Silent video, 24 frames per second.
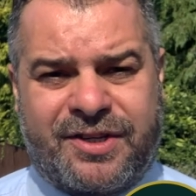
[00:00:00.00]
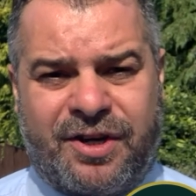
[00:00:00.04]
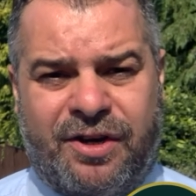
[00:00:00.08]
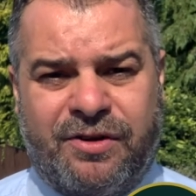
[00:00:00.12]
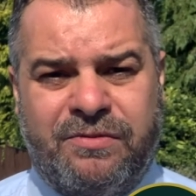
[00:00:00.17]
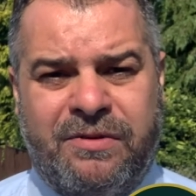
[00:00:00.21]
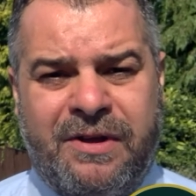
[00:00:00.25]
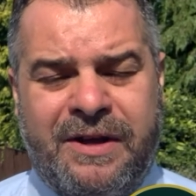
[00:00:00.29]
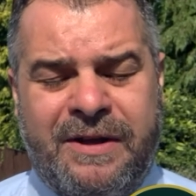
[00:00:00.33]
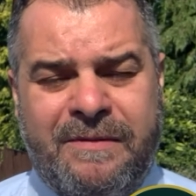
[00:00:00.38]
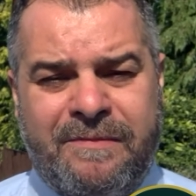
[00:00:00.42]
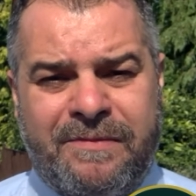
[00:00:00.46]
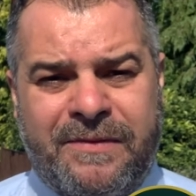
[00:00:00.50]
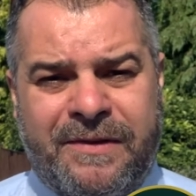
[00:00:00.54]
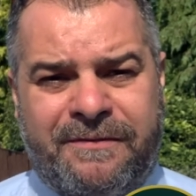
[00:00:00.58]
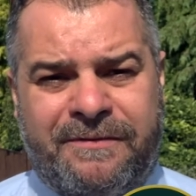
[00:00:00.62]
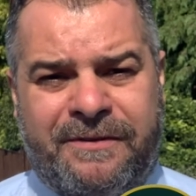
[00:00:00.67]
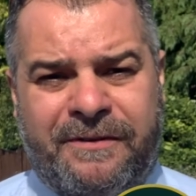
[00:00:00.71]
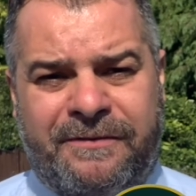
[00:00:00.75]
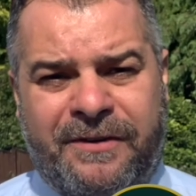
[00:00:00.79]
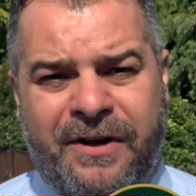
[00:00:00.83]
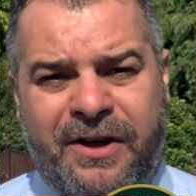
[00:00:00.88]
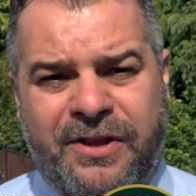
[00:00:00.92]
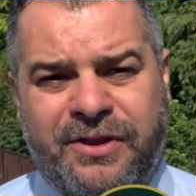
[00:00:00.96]
So
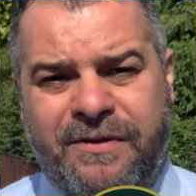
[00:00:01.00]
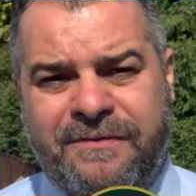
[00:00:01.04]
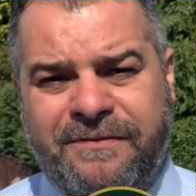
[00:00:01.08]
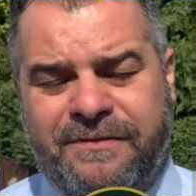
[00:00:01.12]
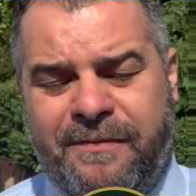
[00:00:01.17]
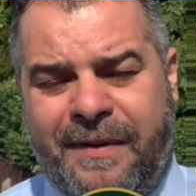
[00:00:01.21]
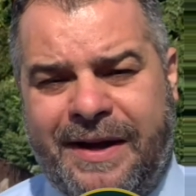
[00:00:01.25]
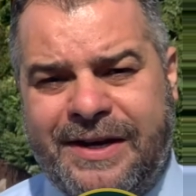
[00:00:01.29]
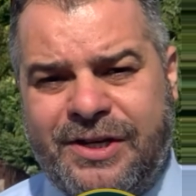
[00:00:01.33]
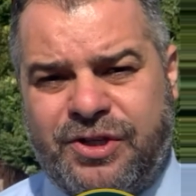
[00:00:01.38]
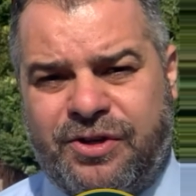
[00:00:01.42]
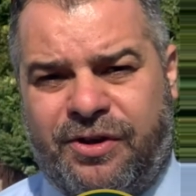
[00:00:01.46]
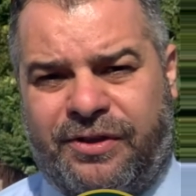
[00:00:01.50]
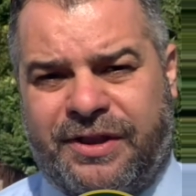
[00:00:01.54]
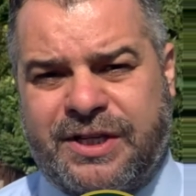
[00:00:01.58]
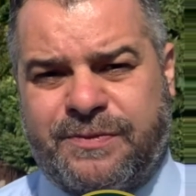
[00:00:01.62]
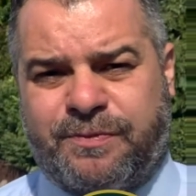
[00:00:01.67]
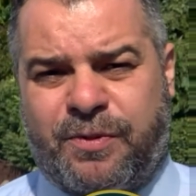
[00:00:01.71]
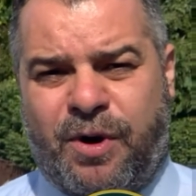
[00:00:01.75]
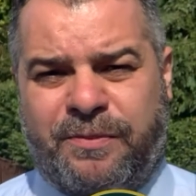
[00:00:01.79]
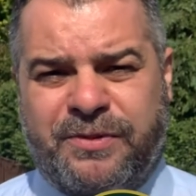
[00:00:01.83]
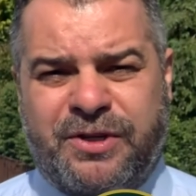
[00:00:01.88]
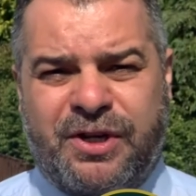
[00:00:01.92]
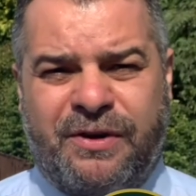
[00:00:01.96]
for further information on this
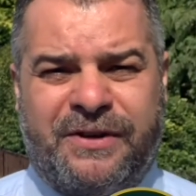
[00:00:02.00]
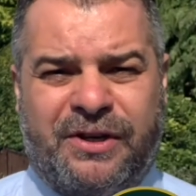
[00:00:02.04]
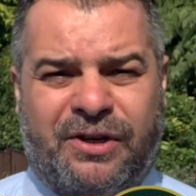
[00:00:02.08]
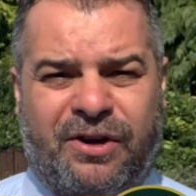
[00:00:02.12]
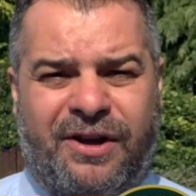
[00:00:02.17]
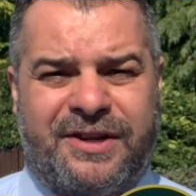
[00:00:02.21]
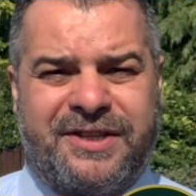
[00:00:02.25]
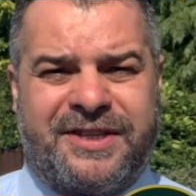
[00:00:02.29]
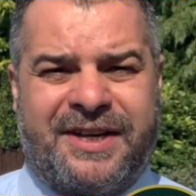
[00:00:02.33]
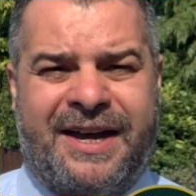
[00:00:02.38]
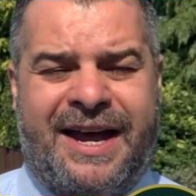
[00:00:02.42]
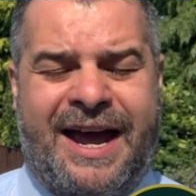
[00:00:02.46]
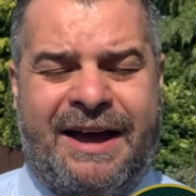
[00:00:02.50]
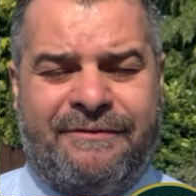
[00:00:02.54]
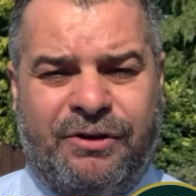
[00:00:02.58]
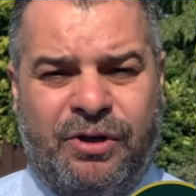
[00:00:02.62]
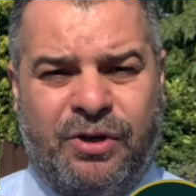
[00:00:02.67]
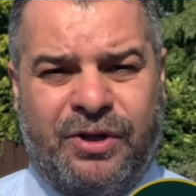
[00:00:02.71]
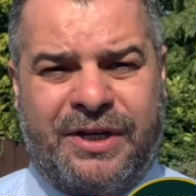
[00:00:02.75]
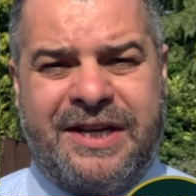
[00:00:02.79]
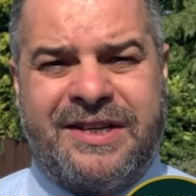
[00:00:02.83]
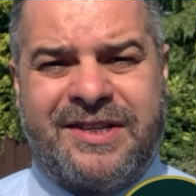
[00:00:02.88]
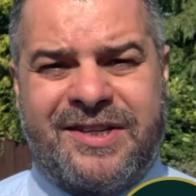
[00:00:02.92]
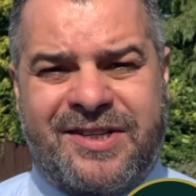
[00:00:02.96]
property, if you'd like to have a
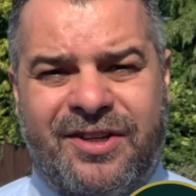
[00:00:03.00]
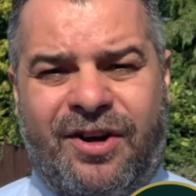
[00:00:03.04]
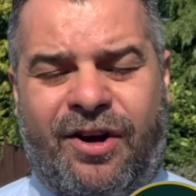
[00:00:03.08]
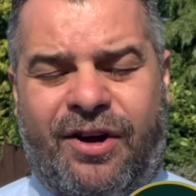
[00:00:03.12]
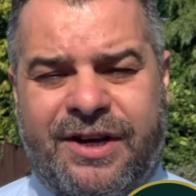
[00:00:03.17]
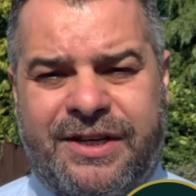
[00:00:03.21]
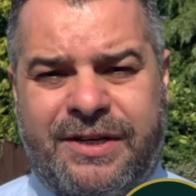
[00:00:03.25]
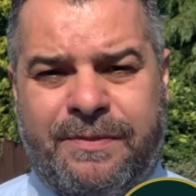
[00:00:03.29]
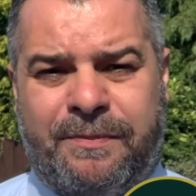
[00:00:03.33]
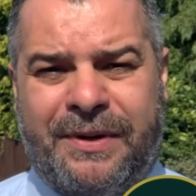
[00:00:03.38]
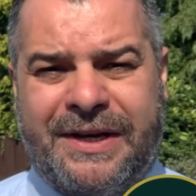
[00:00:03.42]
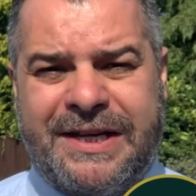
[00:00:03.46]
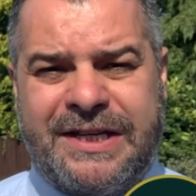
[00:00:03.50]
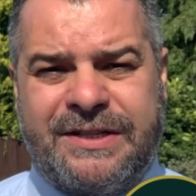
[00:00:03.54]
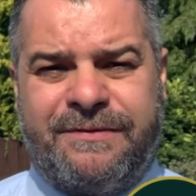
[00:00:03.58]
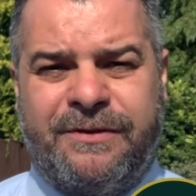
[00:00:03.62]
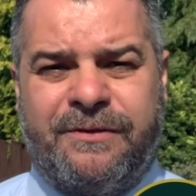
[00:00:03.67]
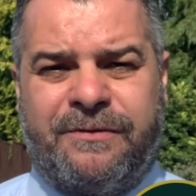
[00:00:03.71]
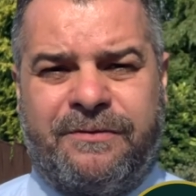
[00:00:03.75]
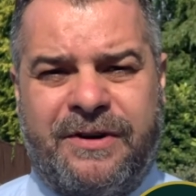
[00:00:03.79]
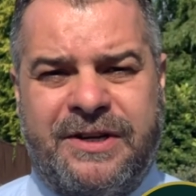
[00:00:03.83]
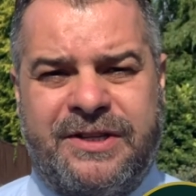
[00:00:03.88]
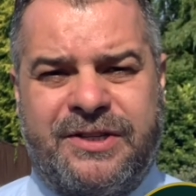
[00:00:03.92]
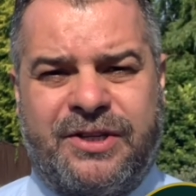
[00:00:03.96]
look inside, please feel
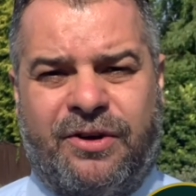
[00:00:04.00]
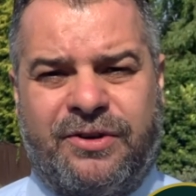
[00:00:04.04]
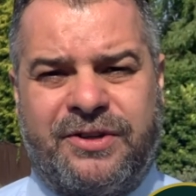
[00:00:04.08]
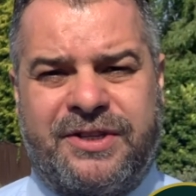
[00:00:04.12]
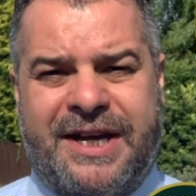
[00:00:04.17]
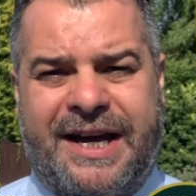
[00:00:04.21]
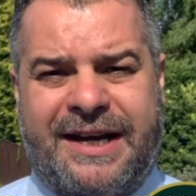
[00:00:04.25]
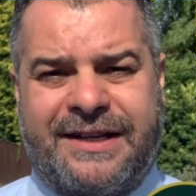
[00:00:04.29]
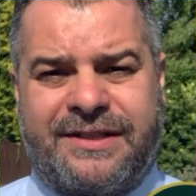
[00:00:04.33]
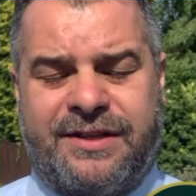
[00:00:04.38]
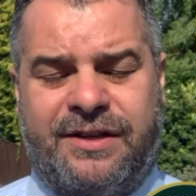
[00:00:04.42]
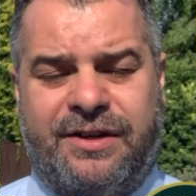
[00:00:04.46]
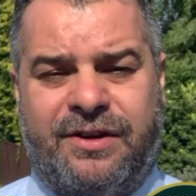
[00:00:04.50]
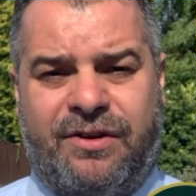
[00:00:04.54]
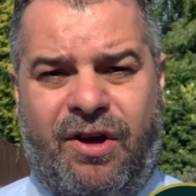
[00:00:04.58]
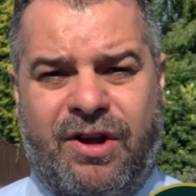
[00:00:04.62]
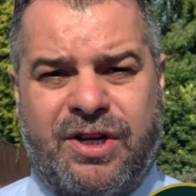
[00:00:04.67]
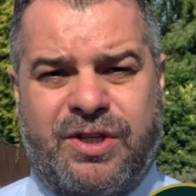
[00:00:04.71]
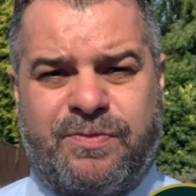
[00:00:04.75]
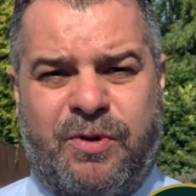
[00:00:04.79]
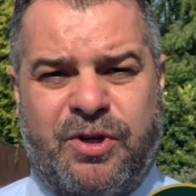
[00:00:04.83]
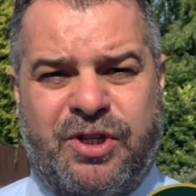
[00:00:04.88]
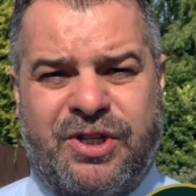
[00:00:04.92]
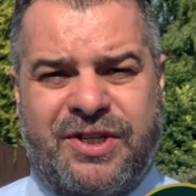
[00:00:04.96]
free to contact
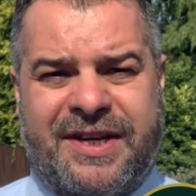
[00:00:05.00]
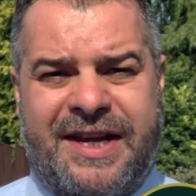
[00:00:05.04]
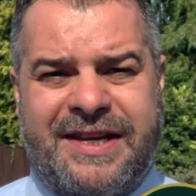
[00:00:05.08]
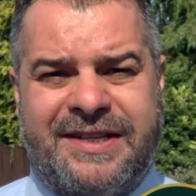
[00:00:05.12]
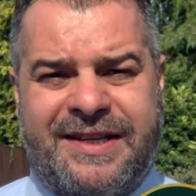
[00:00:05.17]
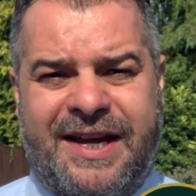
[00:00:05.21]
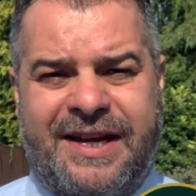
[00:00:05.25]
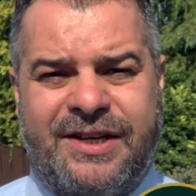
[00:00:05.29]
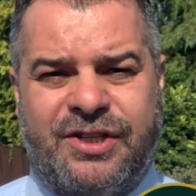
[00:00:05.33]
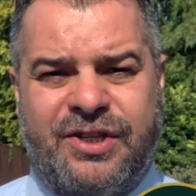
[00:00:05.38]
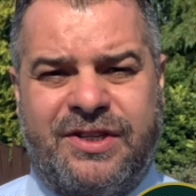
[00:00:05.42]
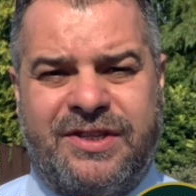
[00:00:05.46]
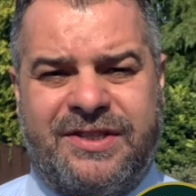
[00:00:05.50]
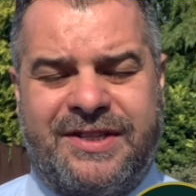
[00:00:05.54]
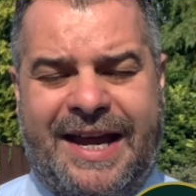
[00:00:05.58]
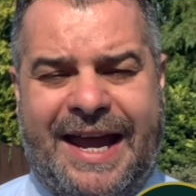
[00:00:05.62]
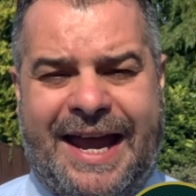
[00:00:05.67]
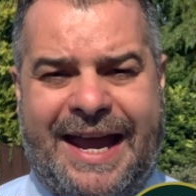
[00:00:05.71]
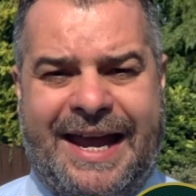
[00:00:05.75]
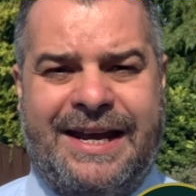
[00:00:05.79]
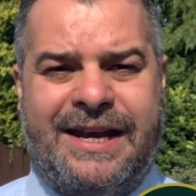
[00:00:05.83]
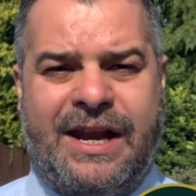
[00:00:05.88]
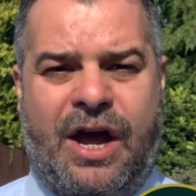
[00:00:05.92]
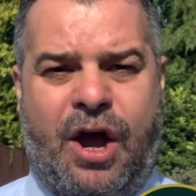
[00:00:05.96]
Knightsbridge Estate Agents
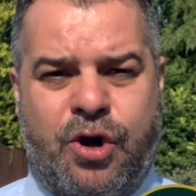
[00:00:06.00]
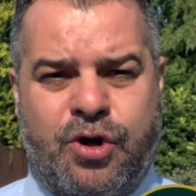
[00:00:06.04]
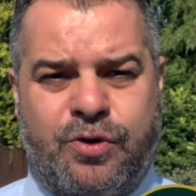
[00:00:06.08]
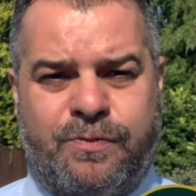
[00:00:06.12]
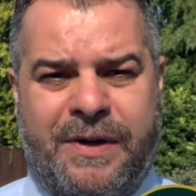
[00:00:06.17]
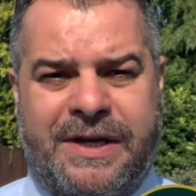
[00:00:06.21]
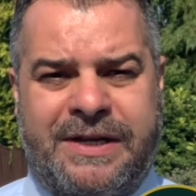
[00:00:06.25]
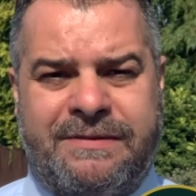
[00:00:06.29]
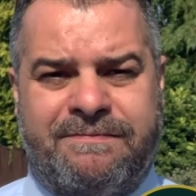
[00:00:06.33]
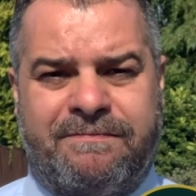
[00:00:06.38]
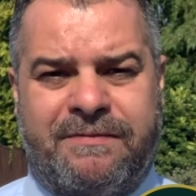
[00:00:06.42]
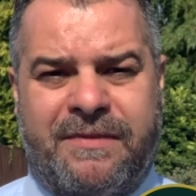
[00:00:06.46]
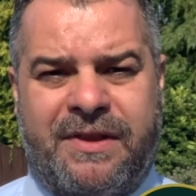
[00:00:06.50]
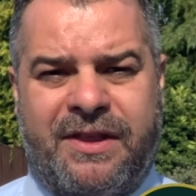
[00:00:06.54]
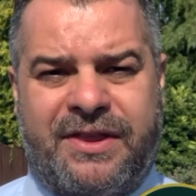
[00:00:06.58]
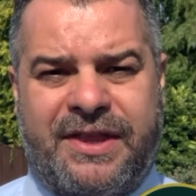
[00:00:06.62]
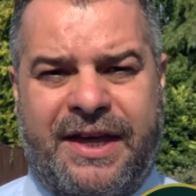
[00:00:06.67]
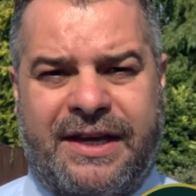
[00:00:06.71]
in Oadby.